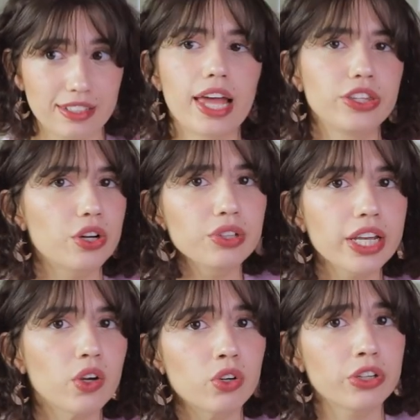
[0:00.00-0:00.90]
I don't
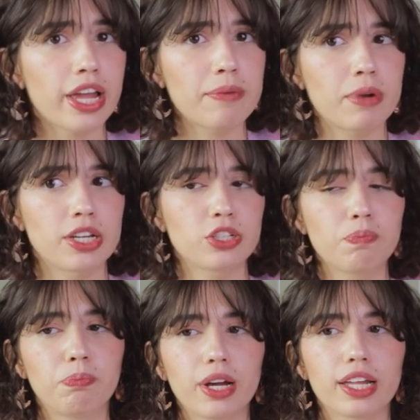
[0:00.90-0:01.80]
like horror that much,
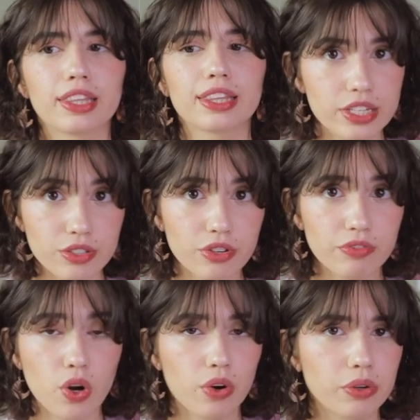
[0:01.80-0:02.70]
but this sort
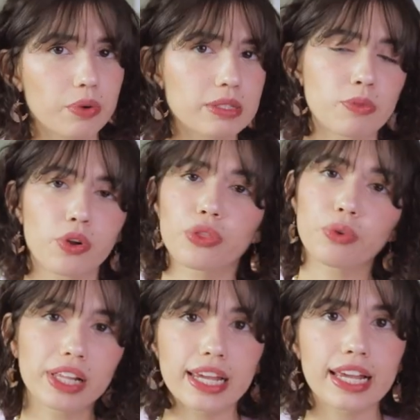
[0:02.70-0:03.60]
of horror was more
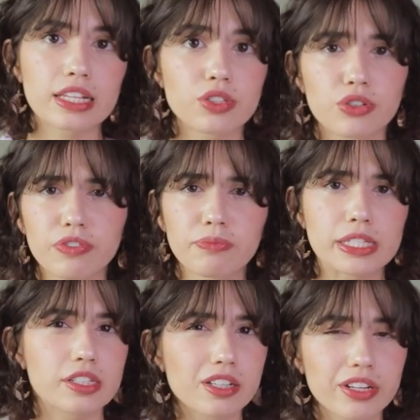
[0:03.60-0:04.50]
thrilling and sort of
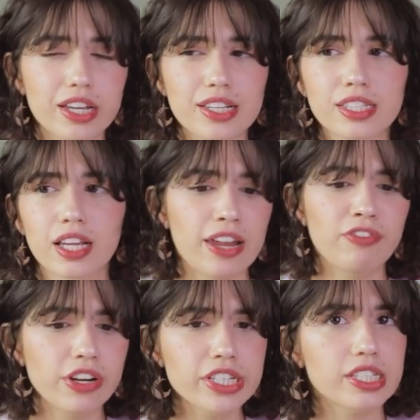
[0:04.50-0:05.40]
mysterious and
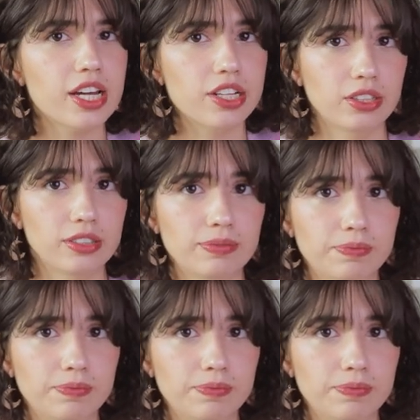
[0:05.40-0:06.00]
very subtle.